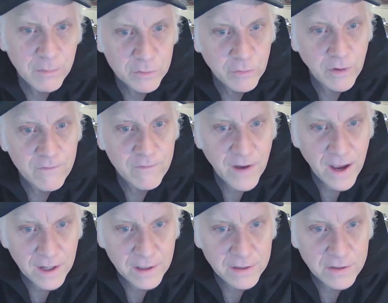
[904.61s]
It was
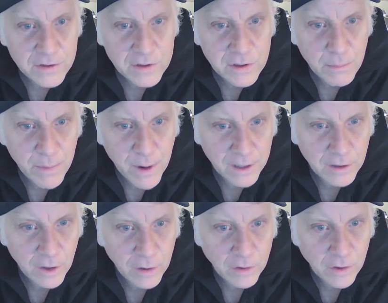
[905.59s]
revenge
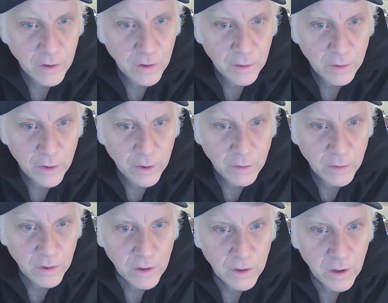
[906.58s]
by Yoko
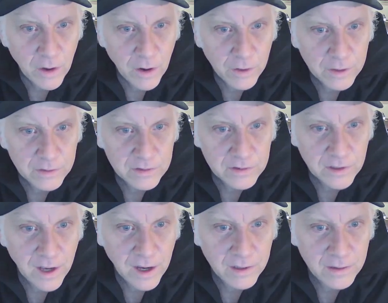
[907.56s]
Ono on the
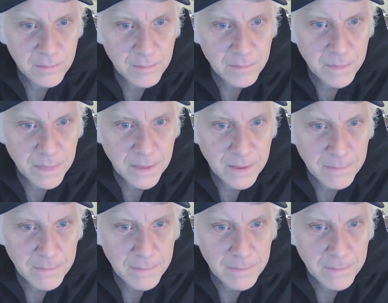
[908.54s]
son